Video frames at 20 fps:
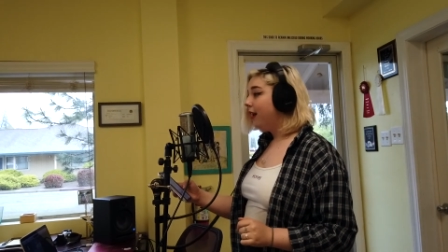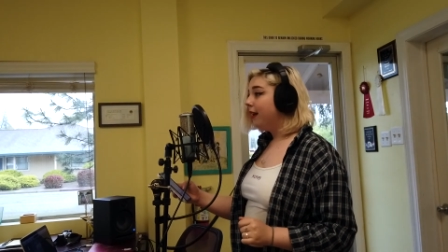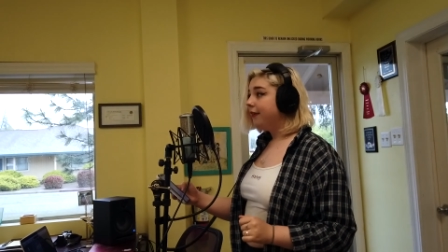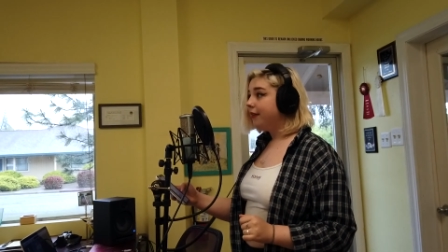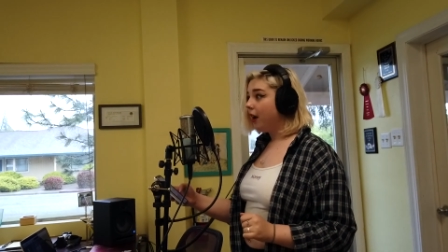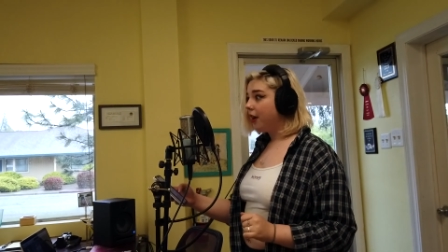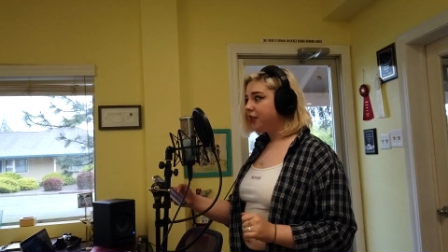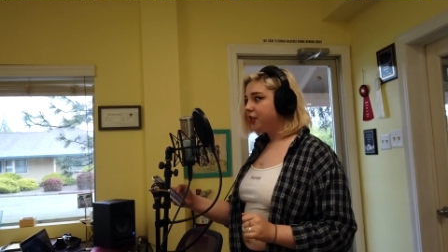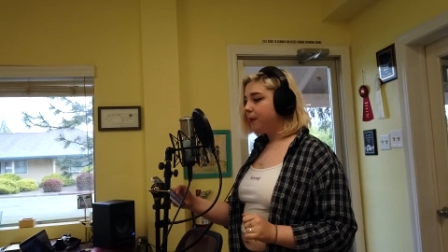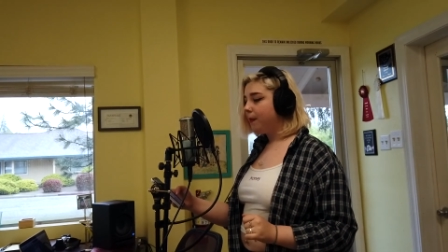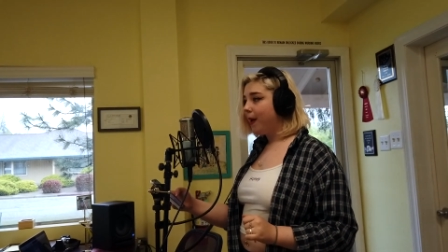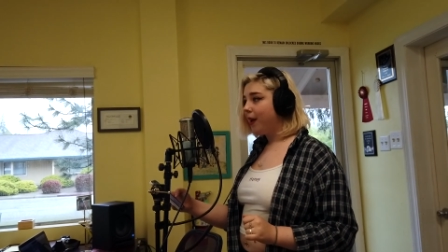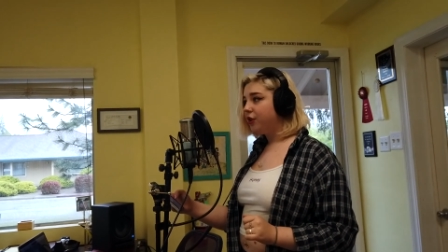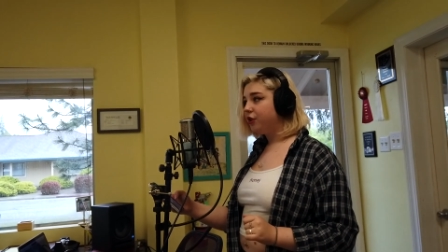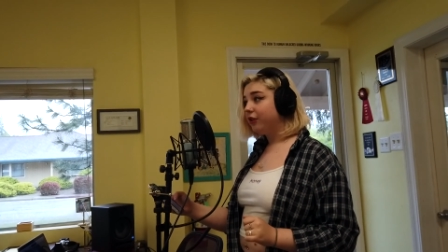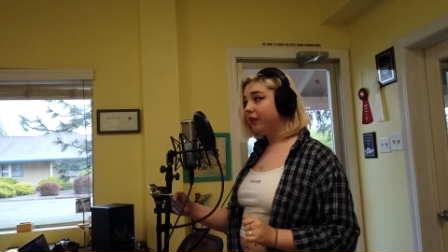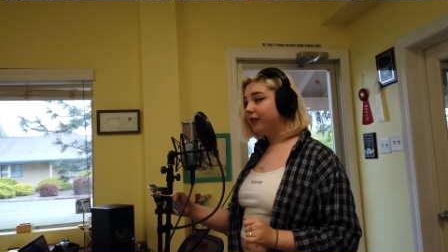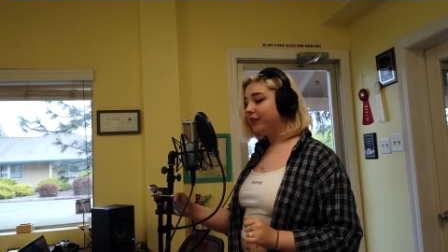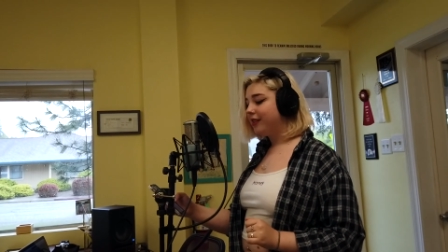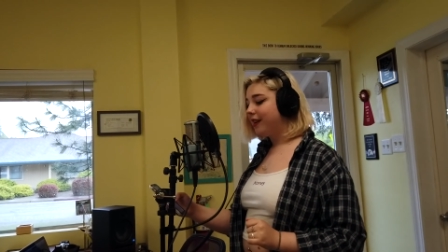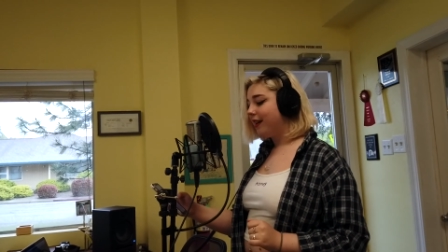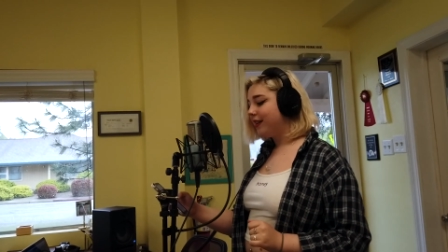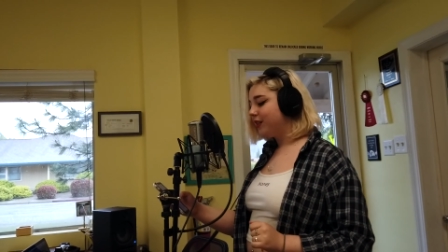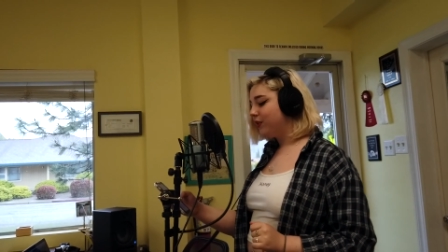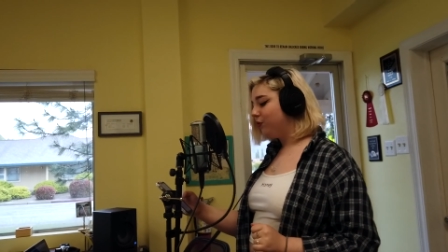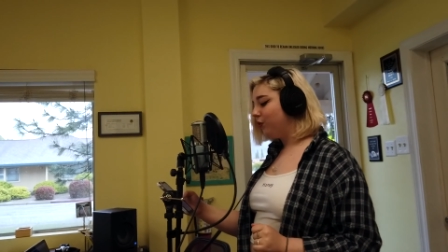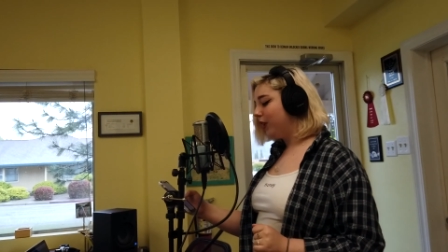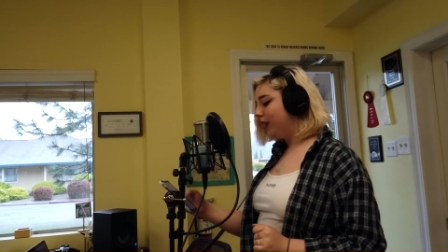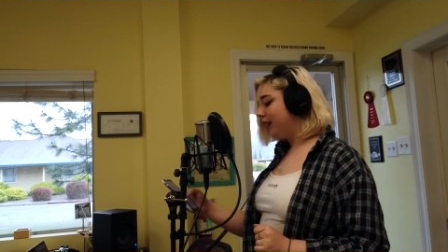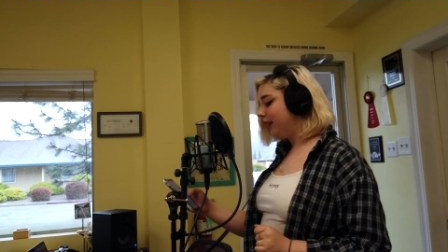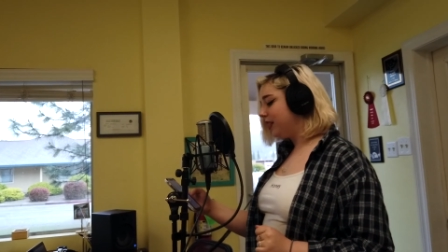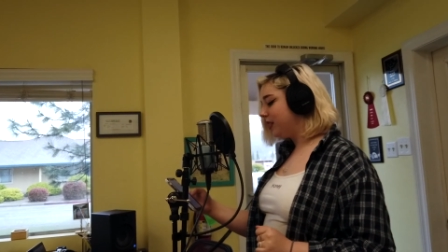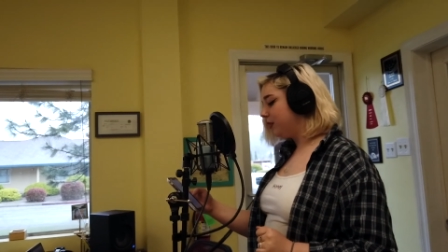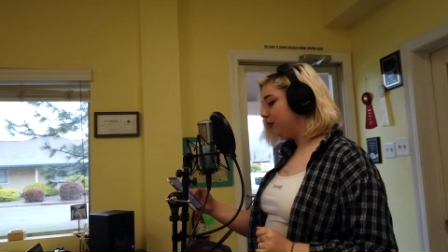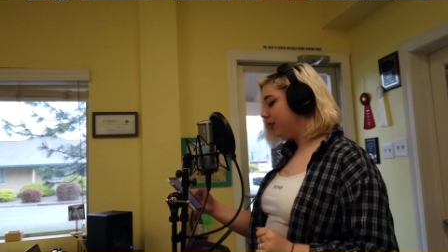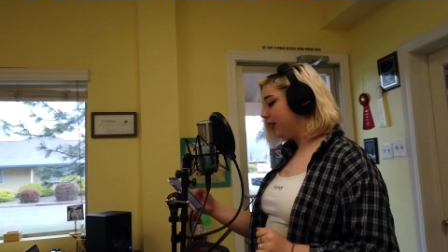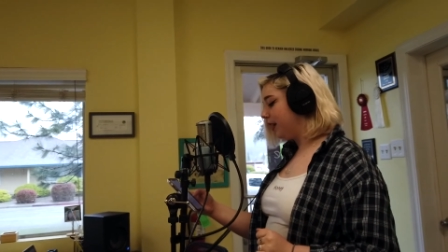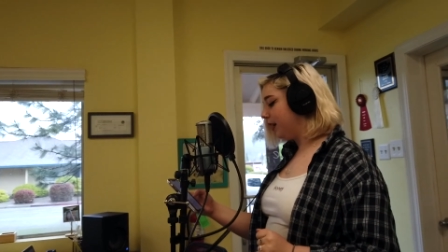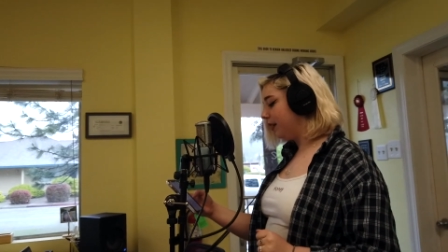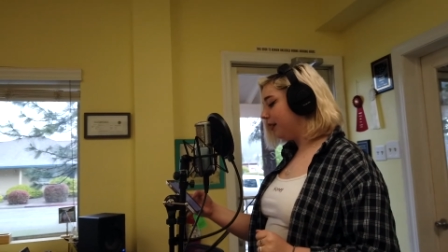not to mention intense feelings
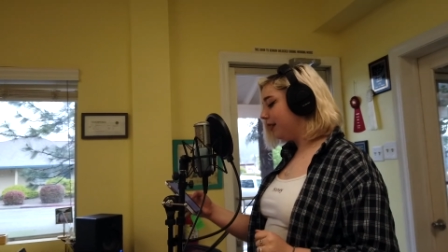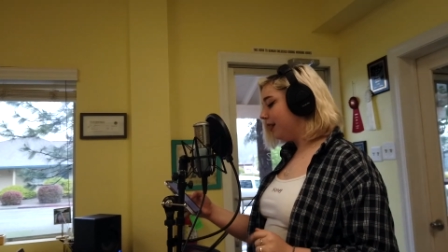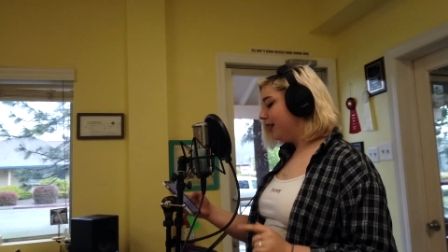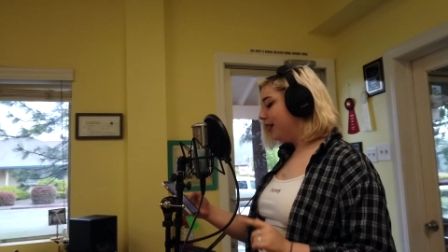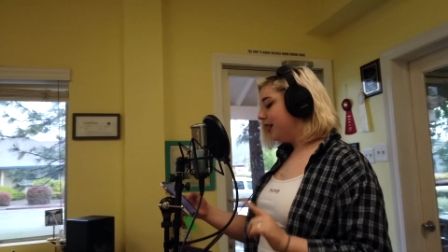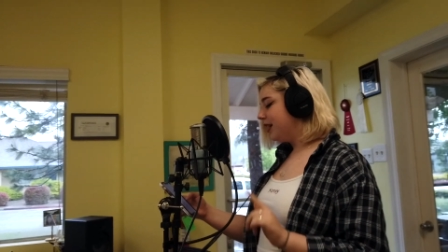of guilt,